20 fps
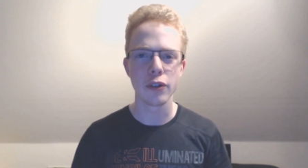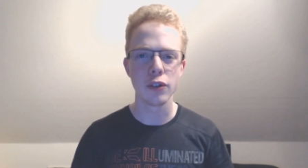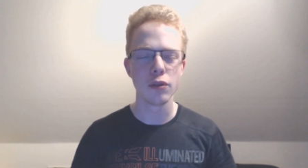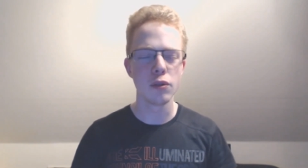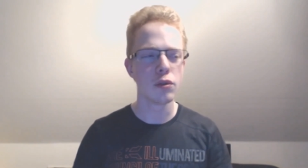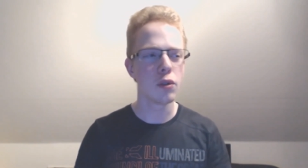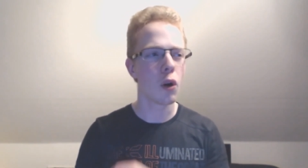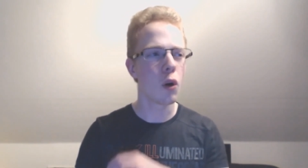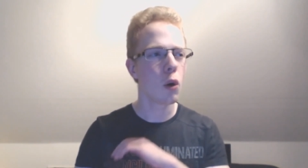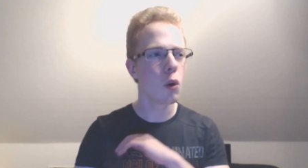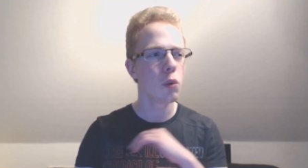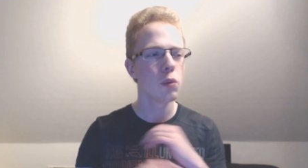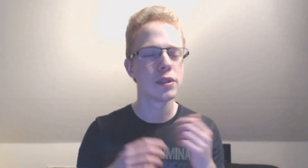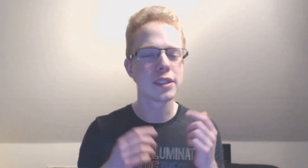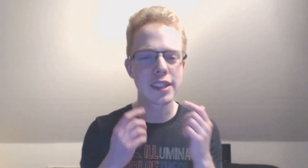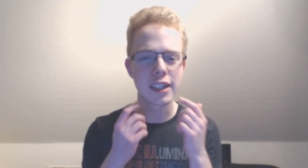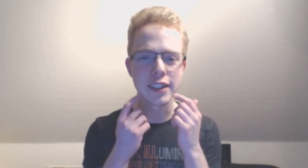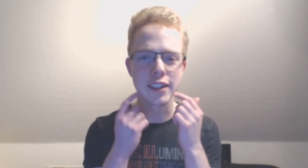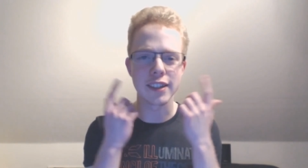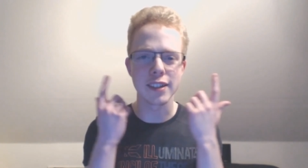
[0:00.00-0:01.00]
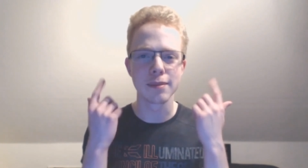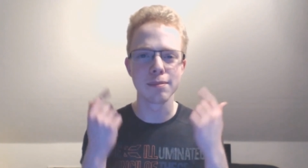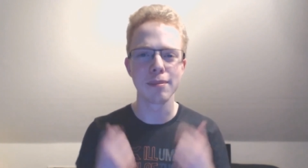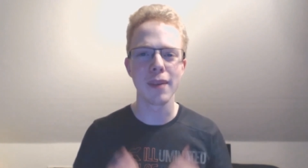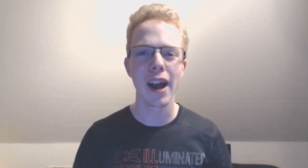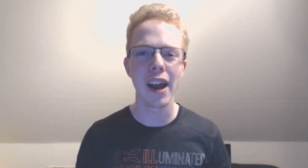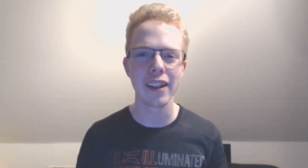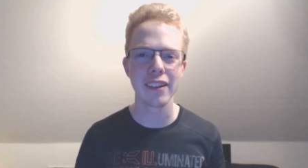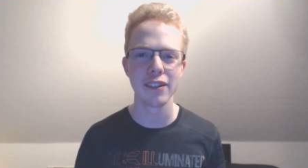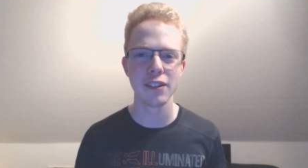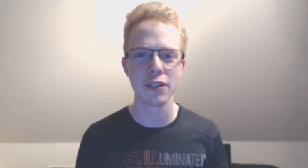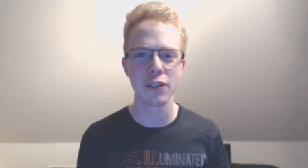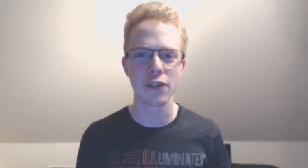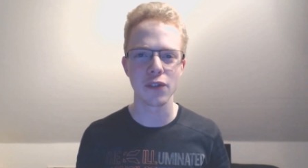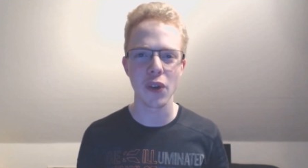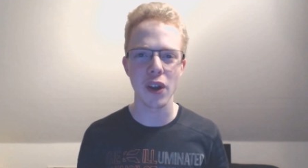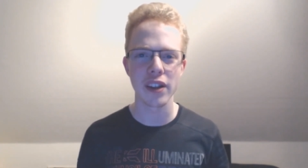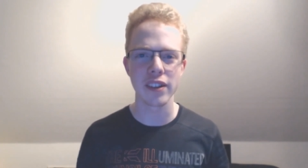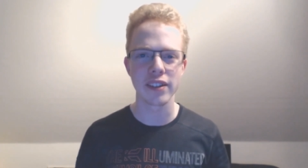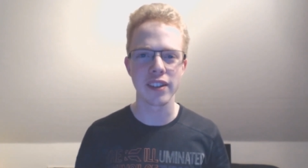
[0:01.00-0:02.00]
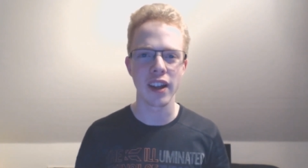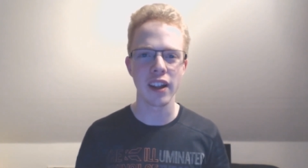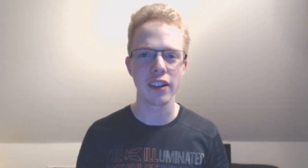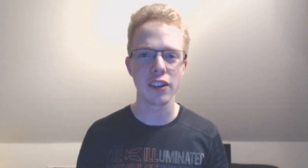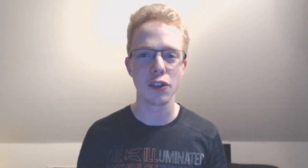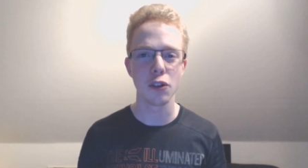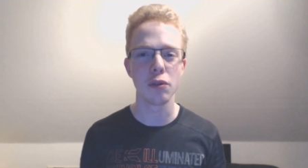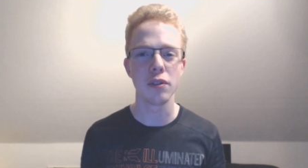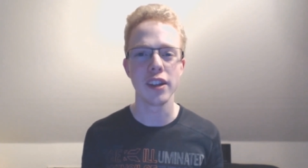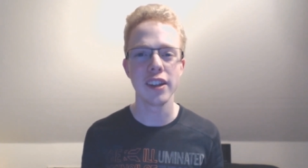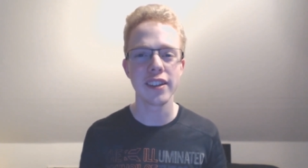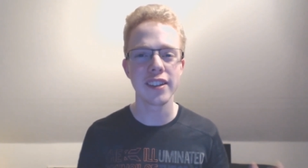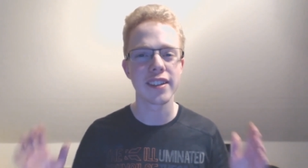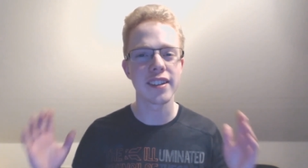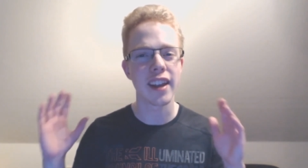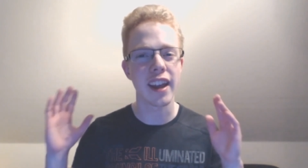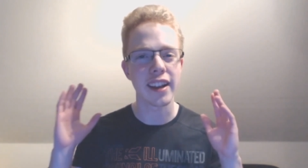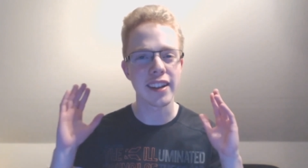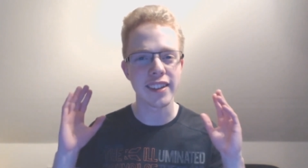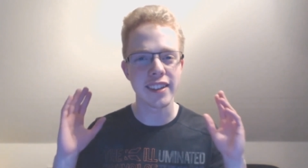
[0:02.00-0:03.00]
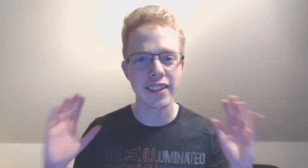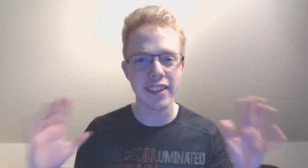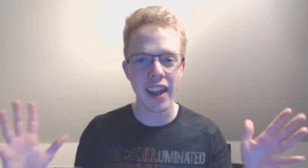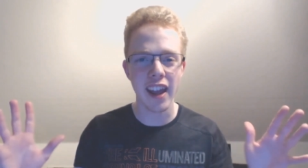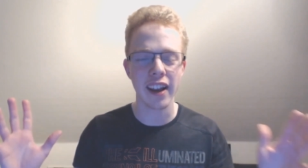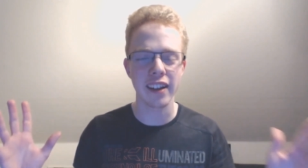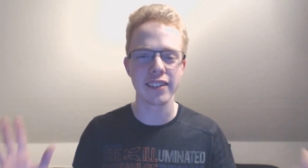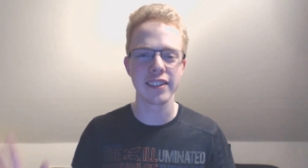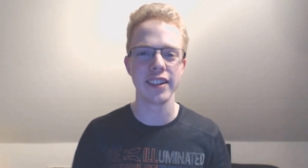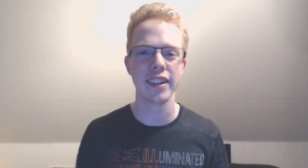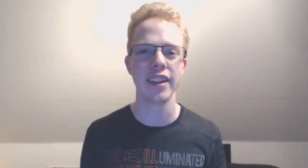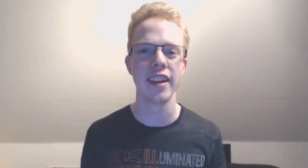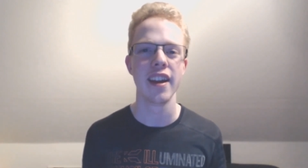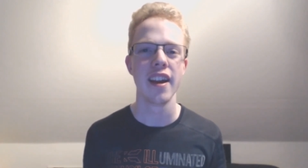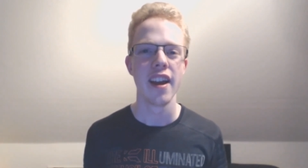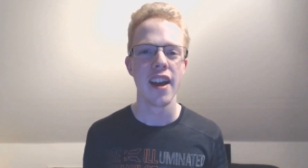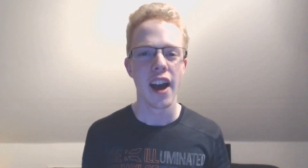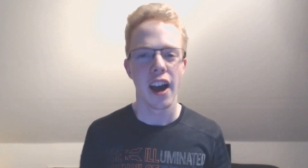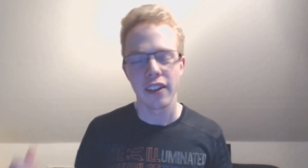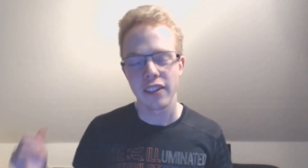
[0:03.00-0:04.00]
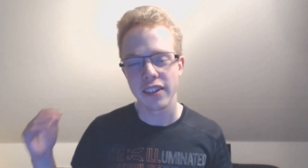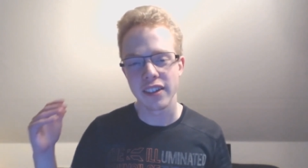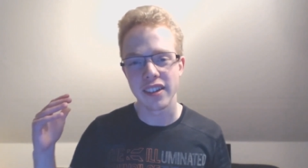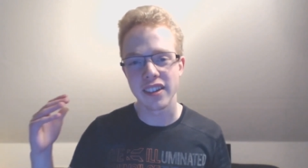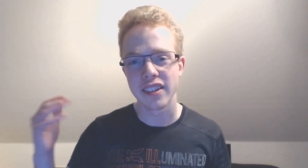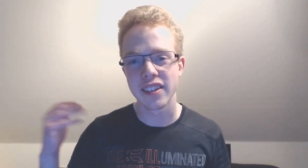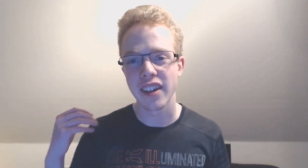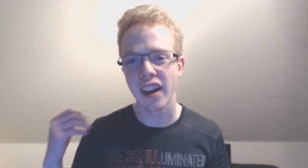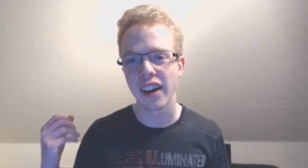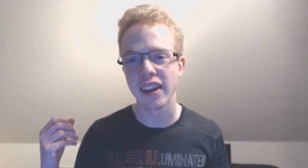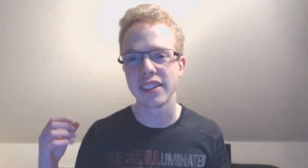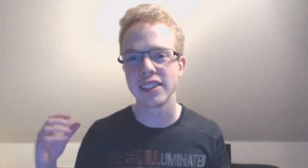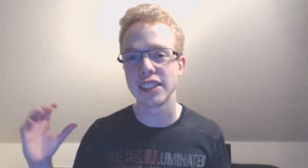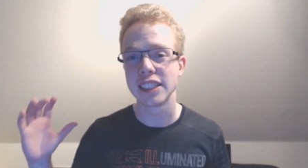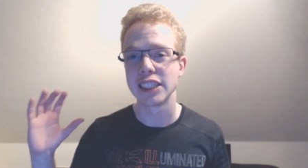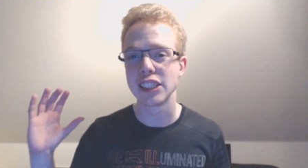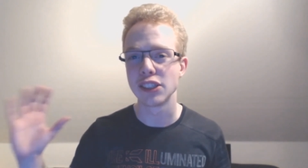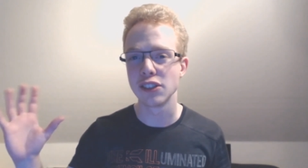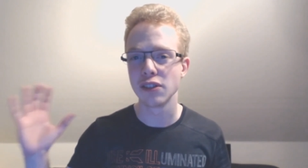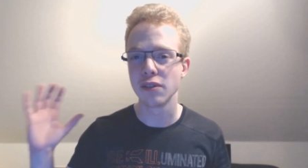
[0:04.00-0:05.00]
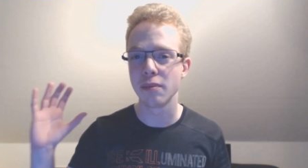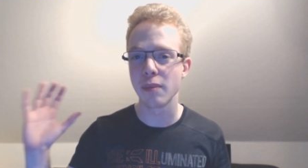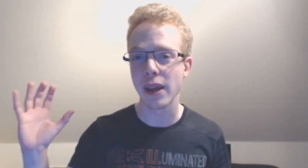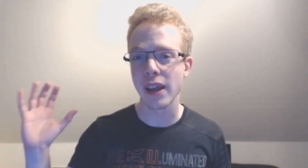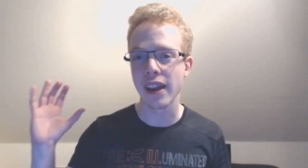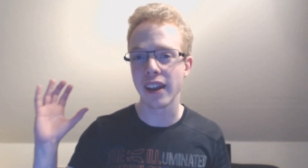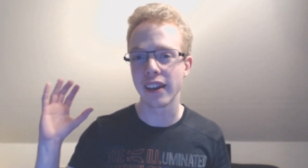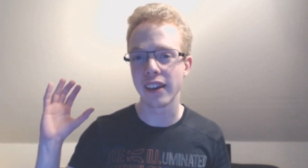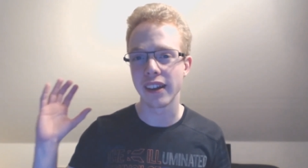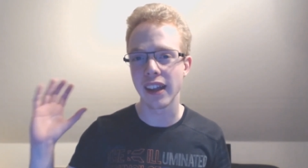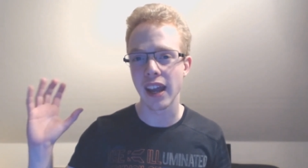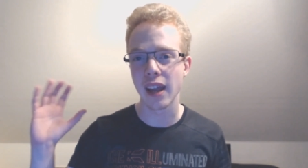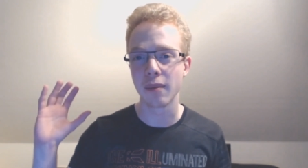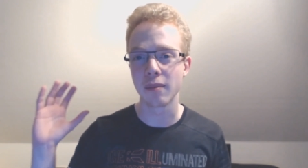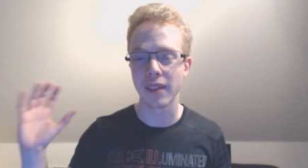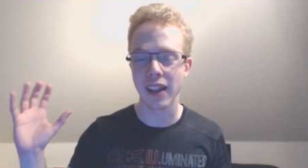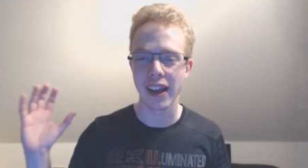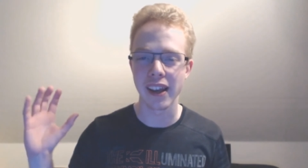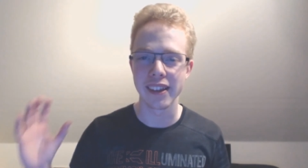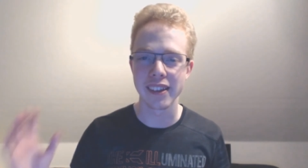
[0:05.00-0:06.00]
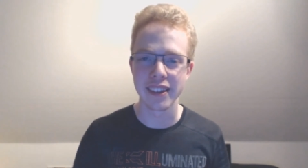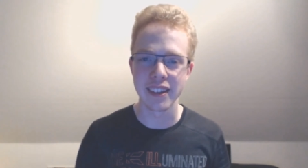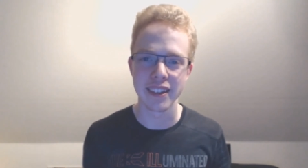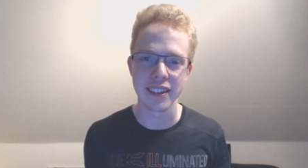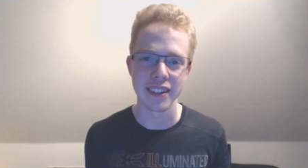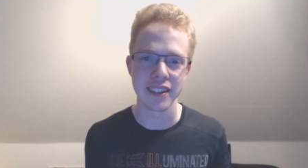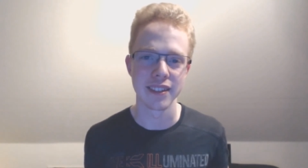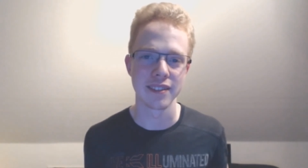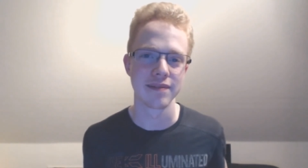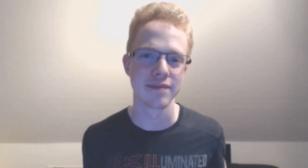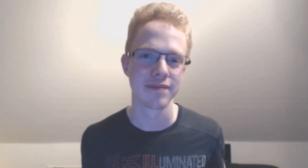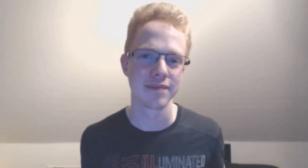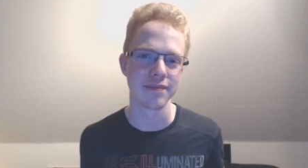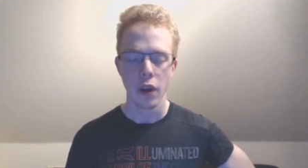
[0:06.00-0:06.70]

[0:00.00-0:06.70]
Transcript: you always get a smile on your face telling you this is exactly how the design should be in a game like this.